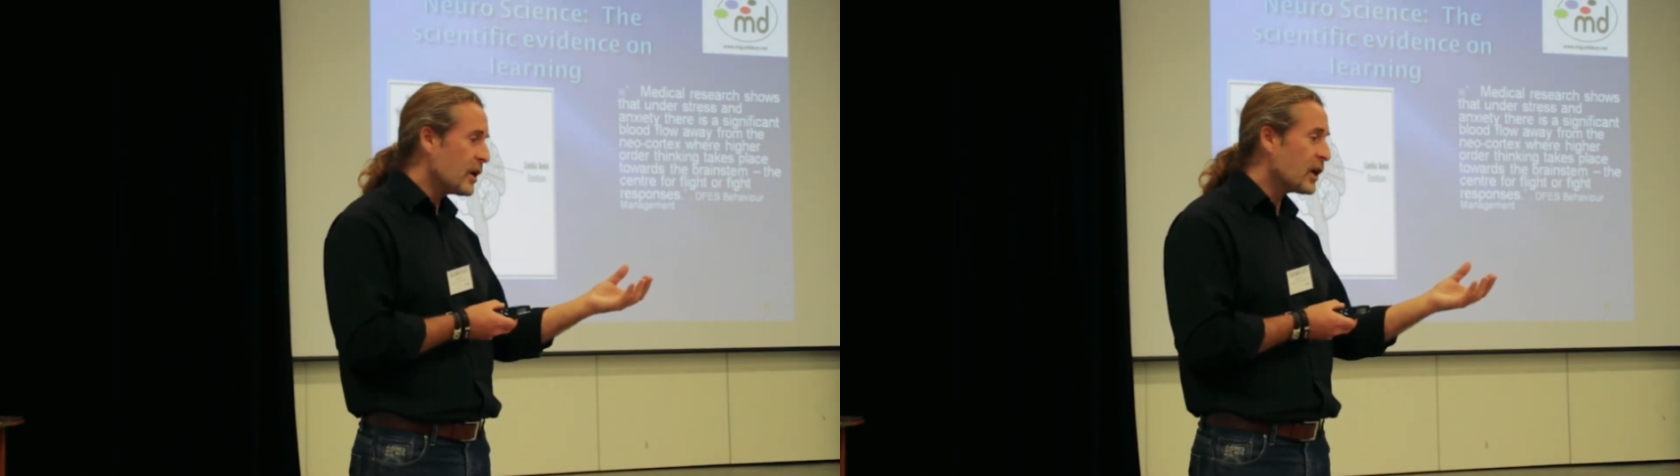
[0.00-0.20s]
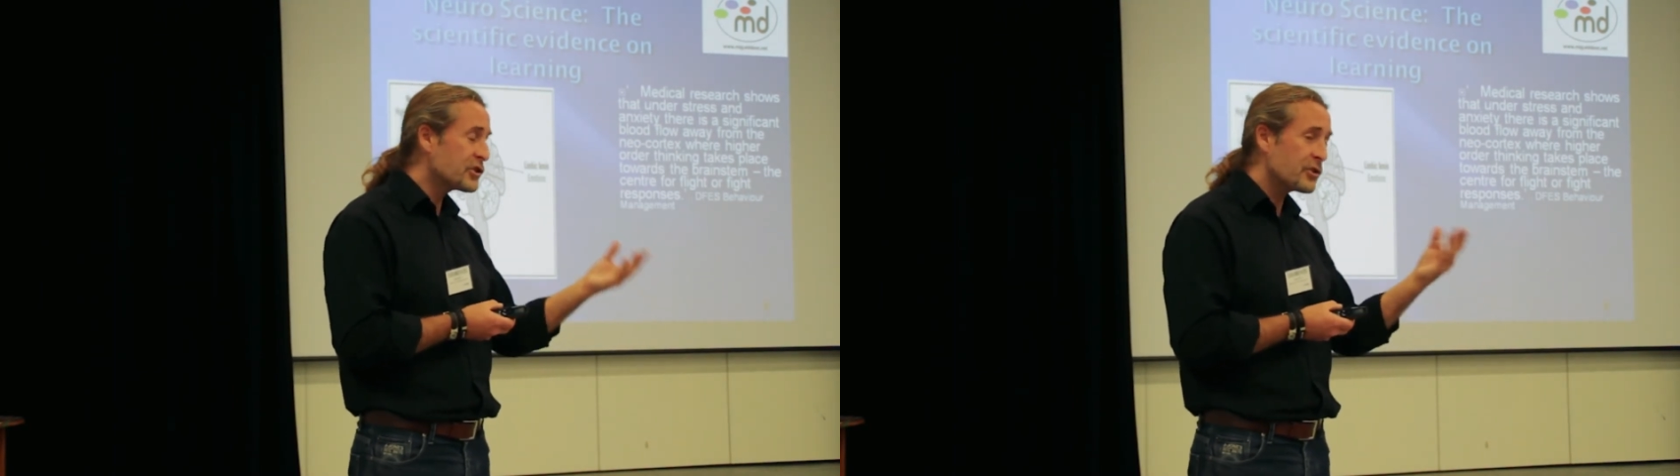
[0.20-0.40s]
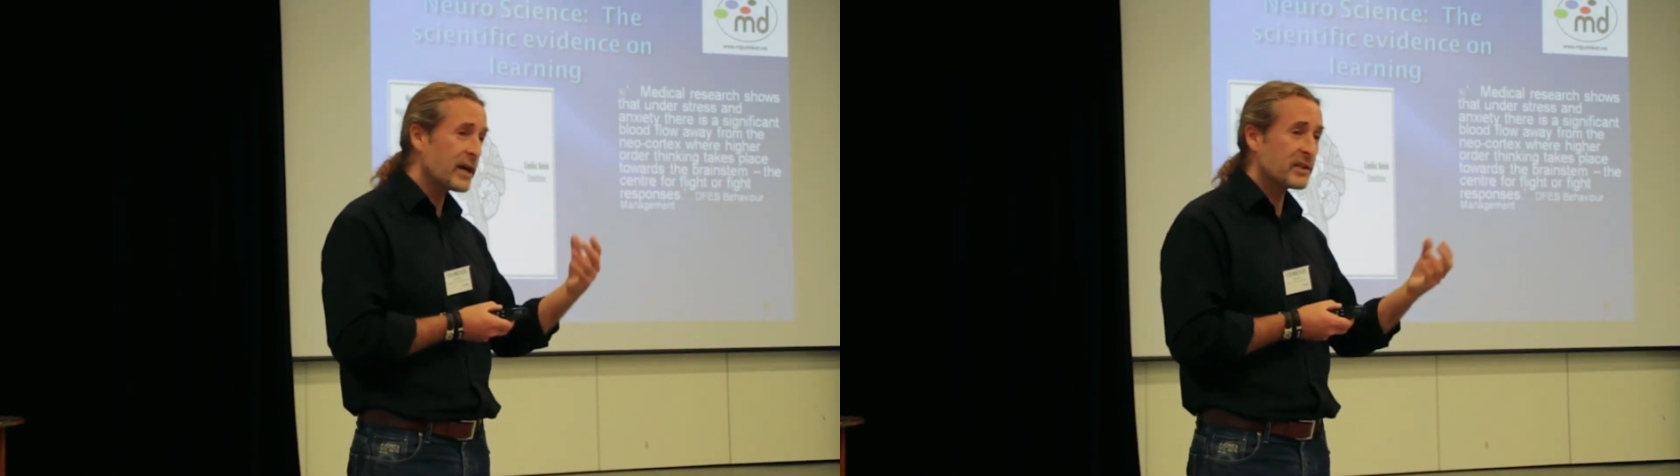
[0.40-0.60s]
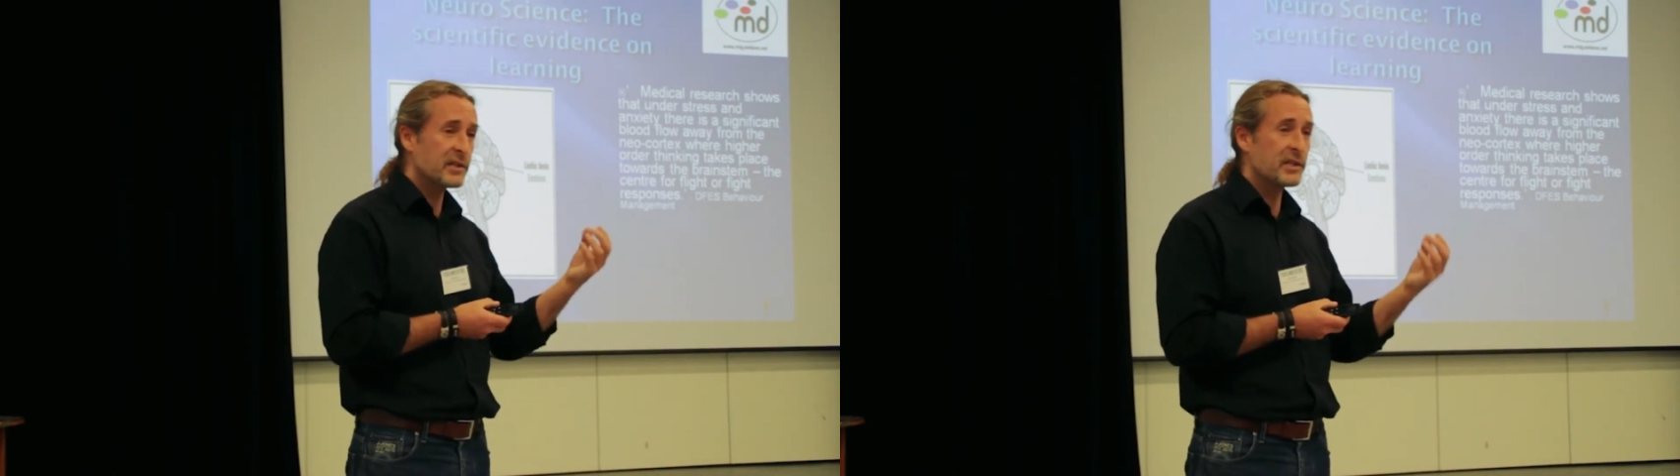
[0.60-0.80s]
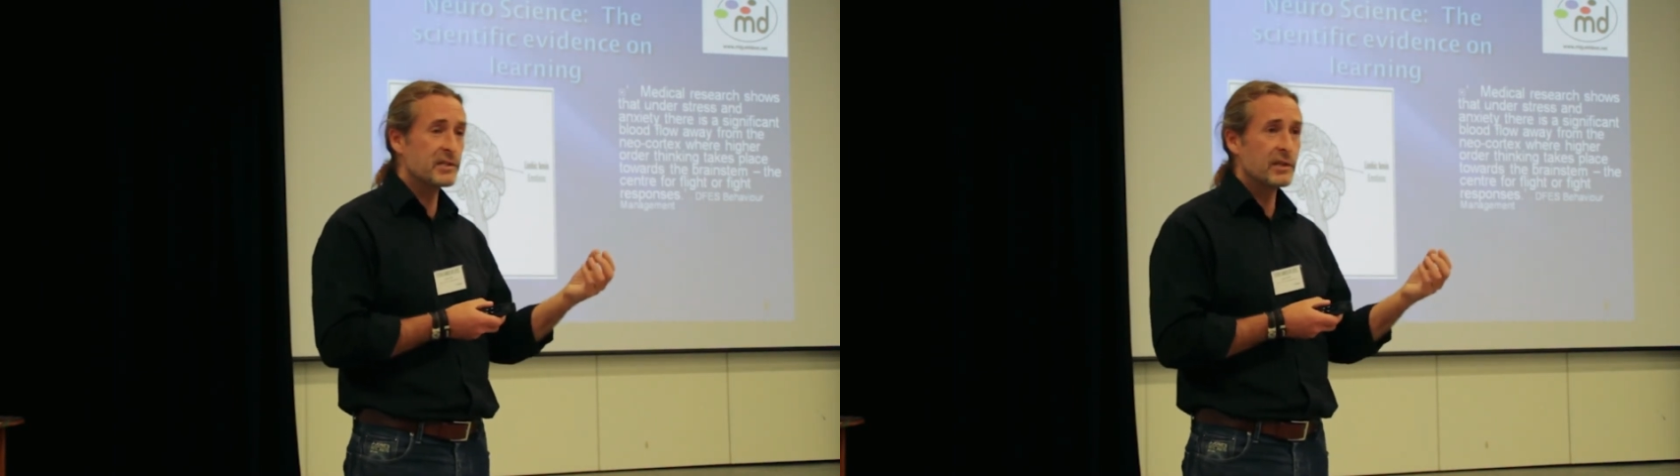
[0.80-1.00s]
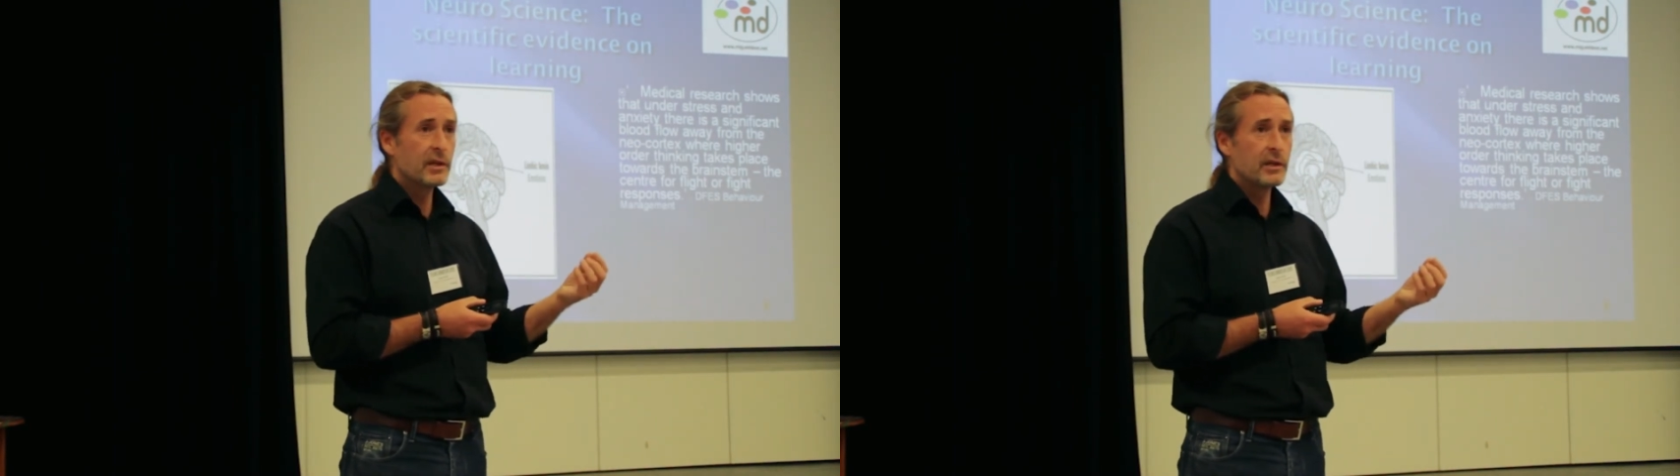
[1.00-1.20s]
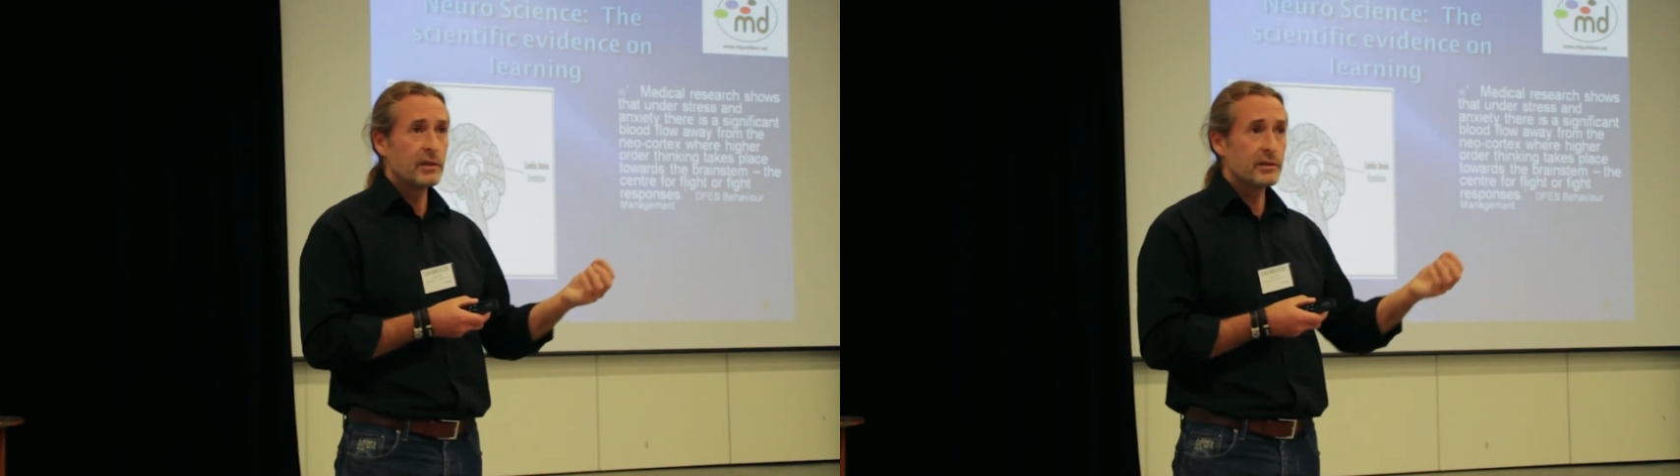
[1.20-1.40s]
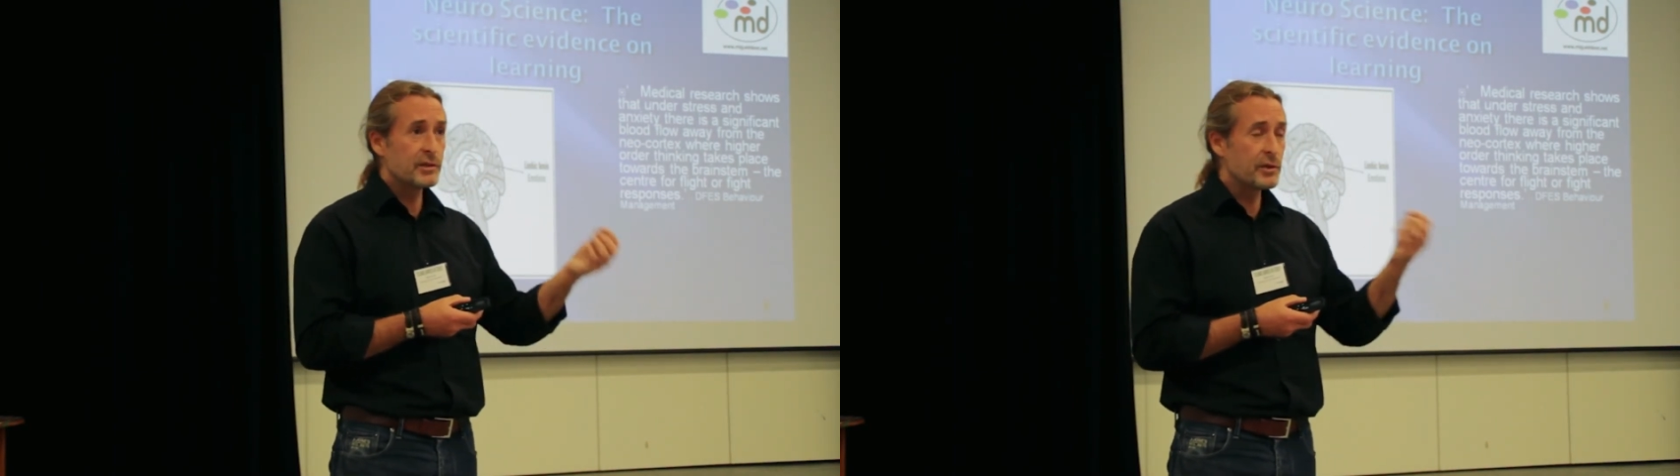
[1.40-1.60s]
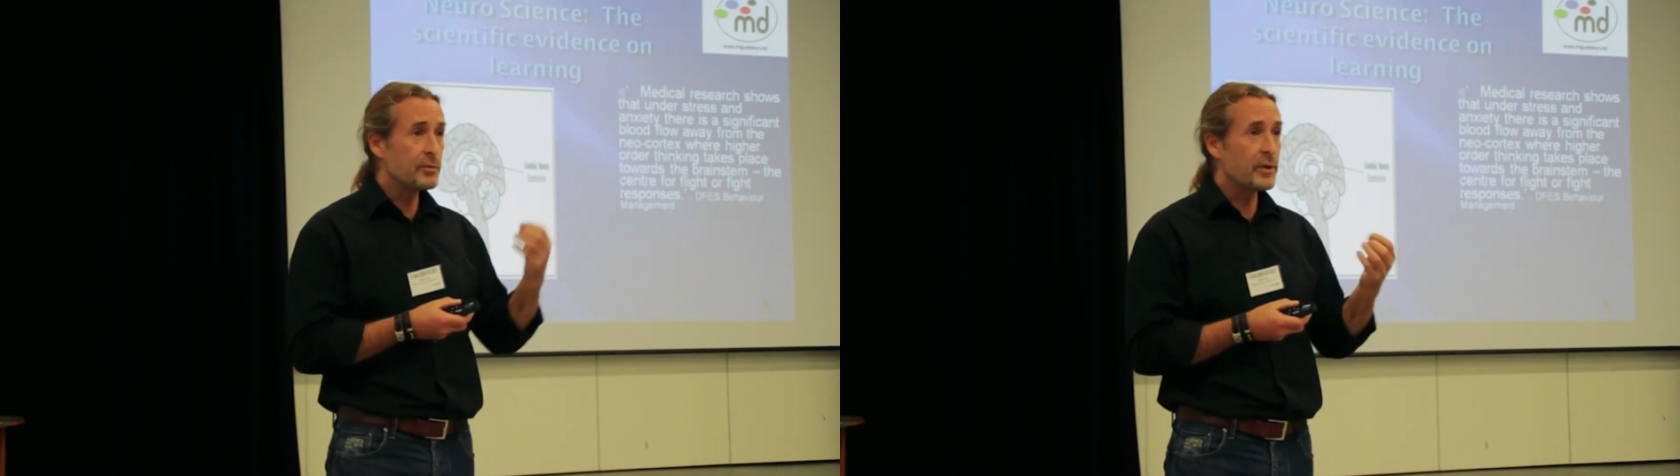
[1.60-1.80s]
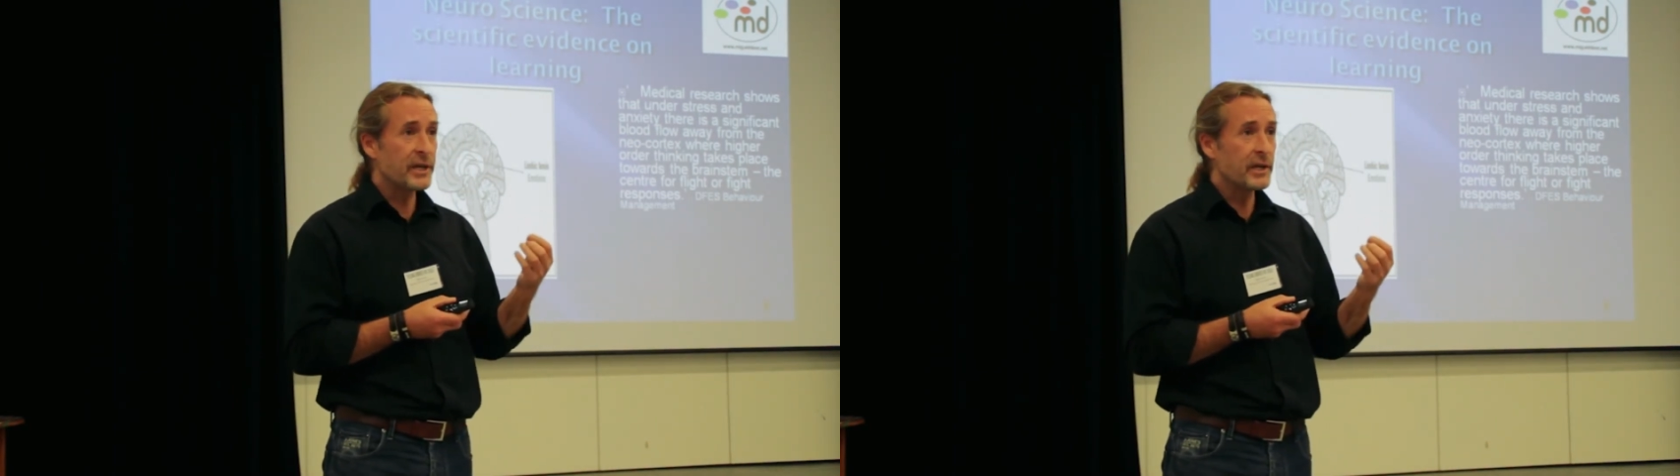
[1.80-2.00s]
attracted to
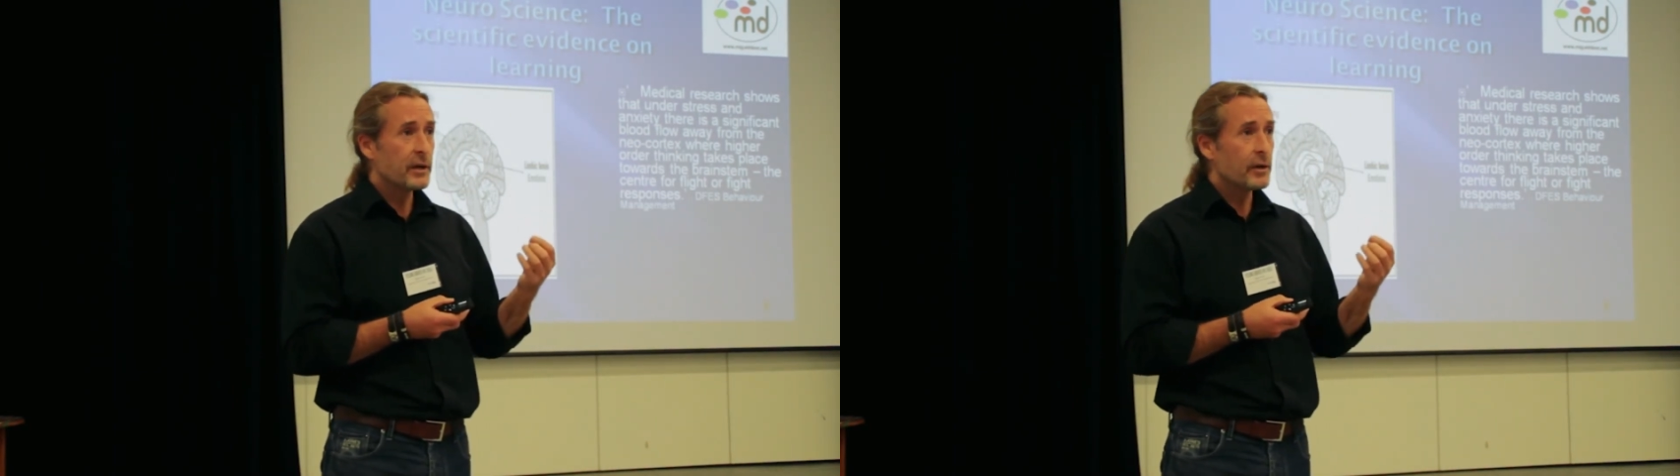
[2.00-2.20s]
me,